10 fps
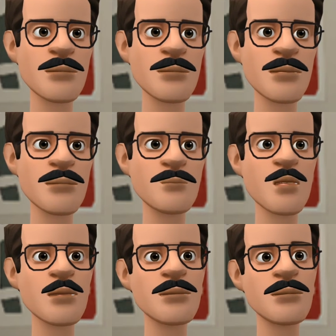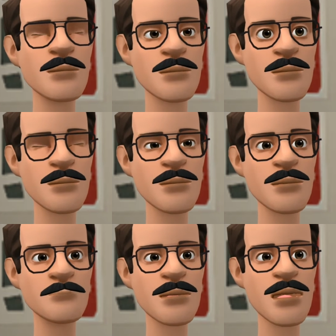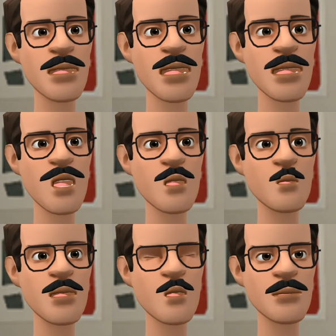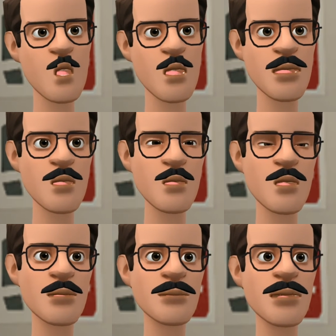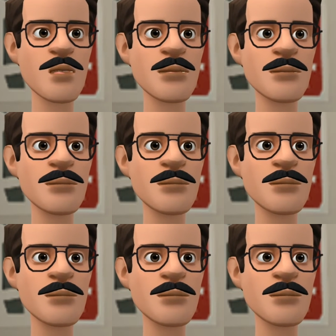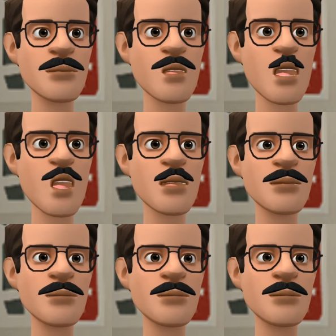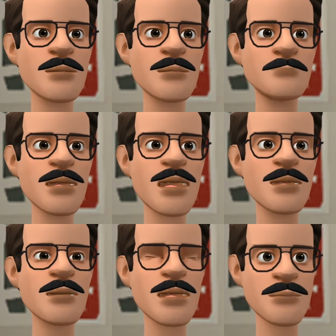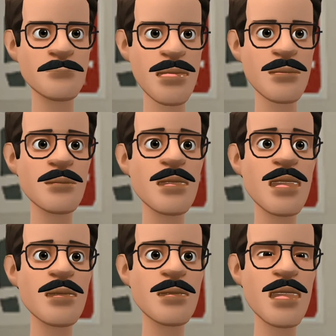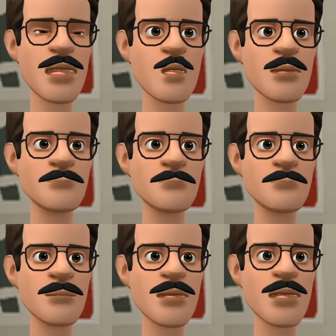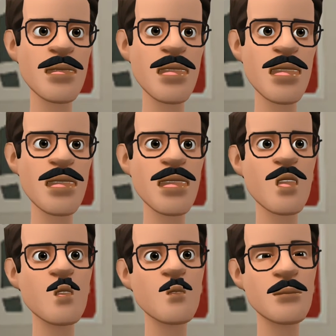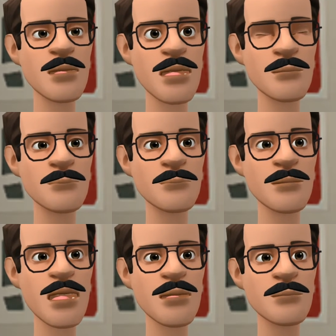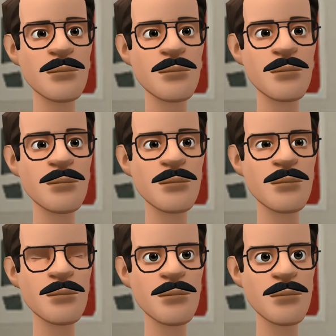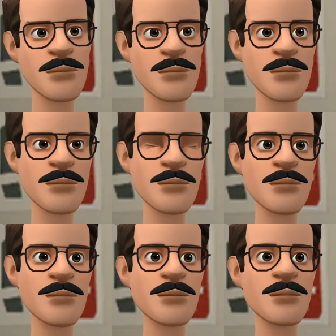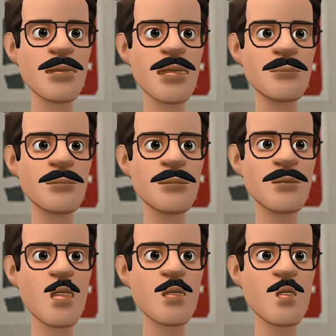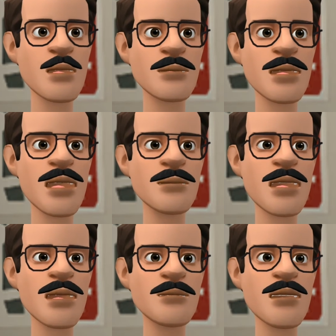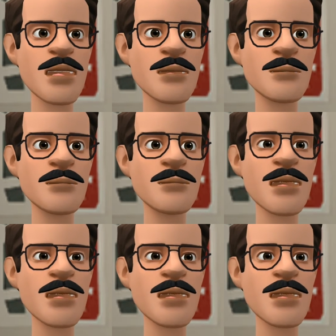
unit, the significance are only 4, it remains 4. And how we can calculate the significant figures, that we are going to discuss in the coming sessions. Okay, so here you can see